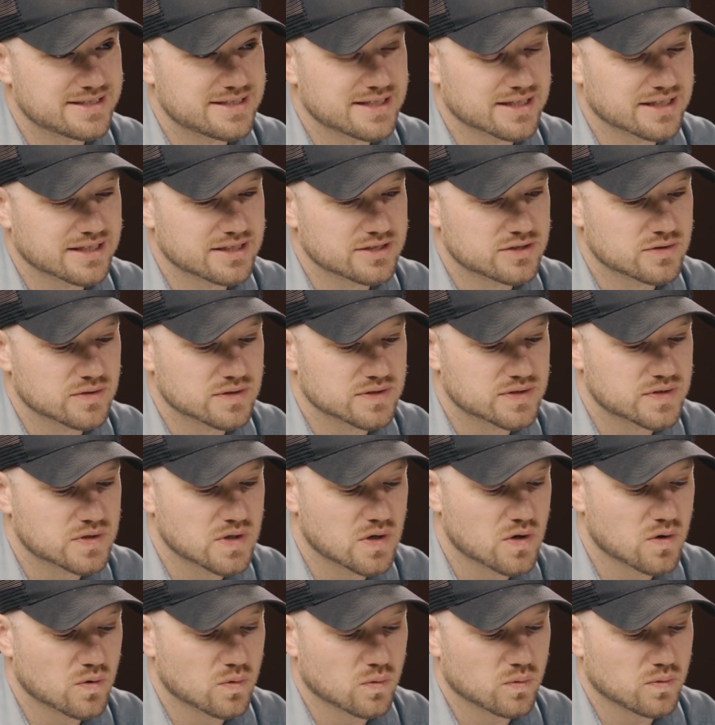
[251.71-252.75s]
dig into it.
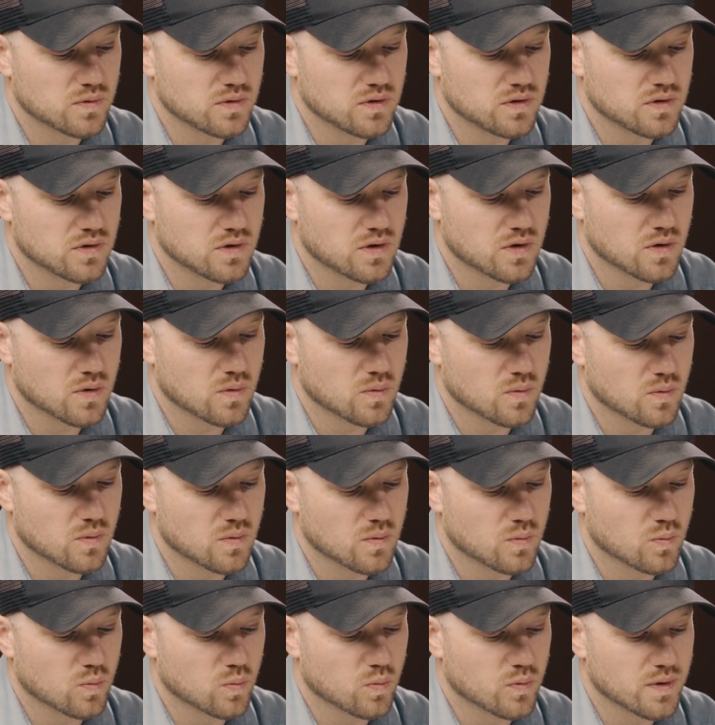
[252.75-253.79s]
So, you know,
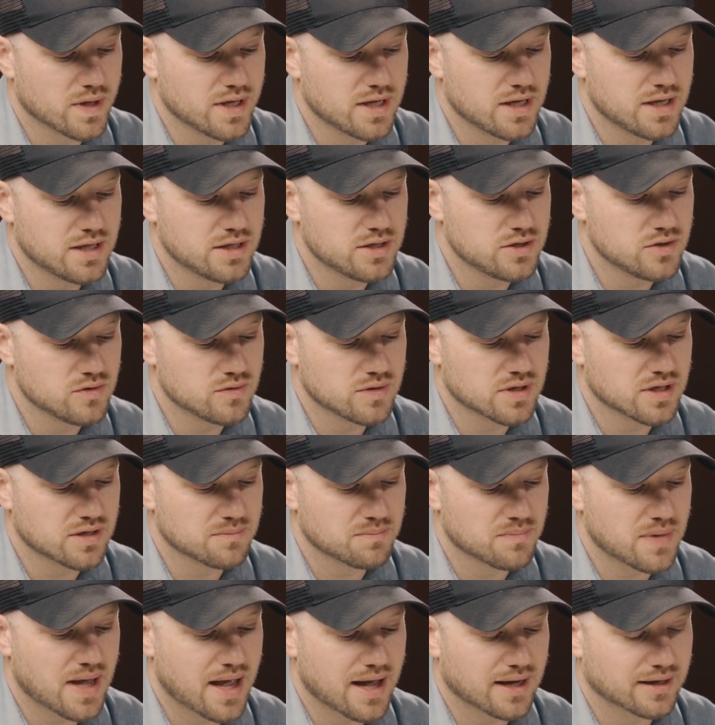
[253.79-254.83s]
when you get
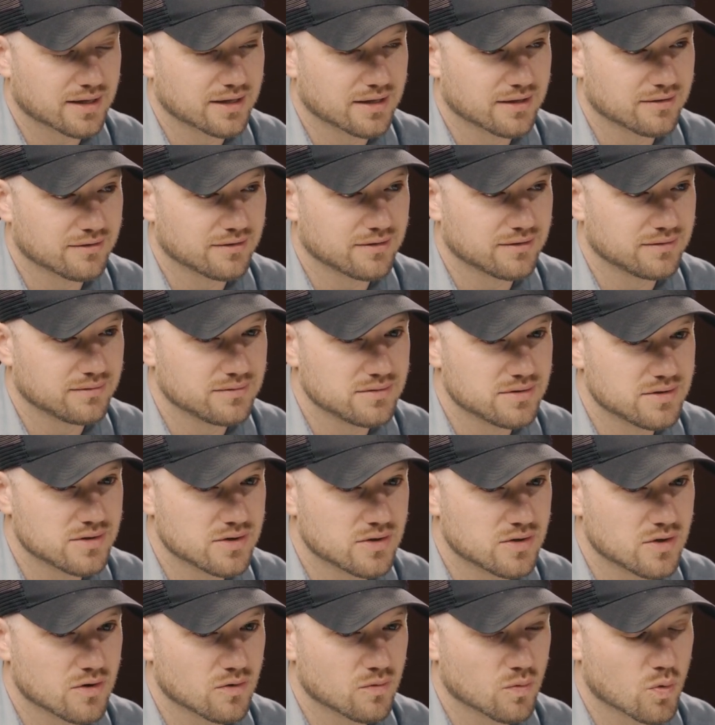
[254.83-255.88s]

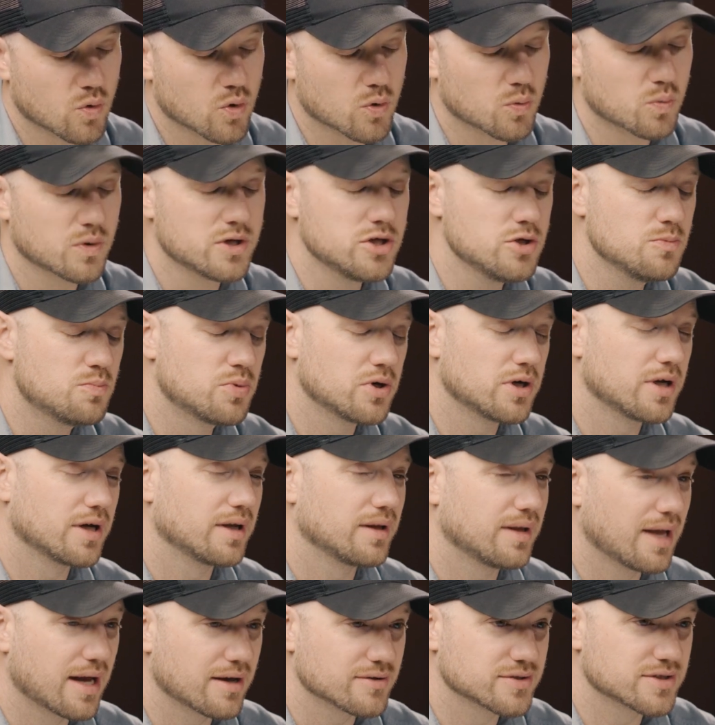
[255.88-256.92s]
or when you put
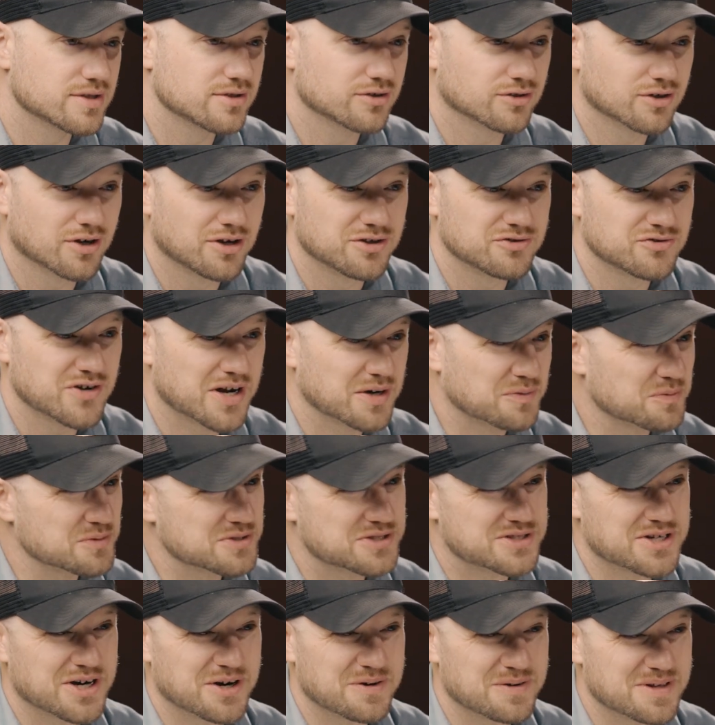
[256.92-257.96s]
a house under contract, we'll
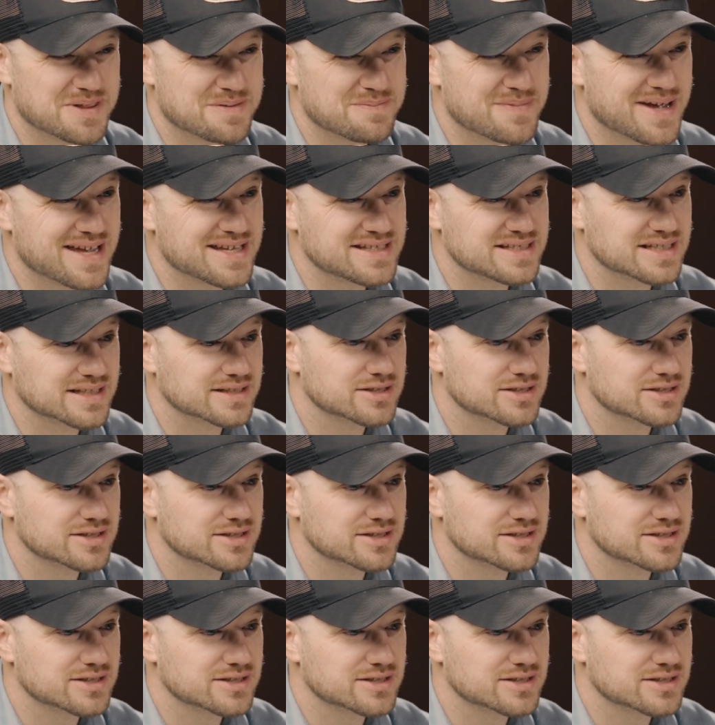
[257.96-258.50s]
start with the basics.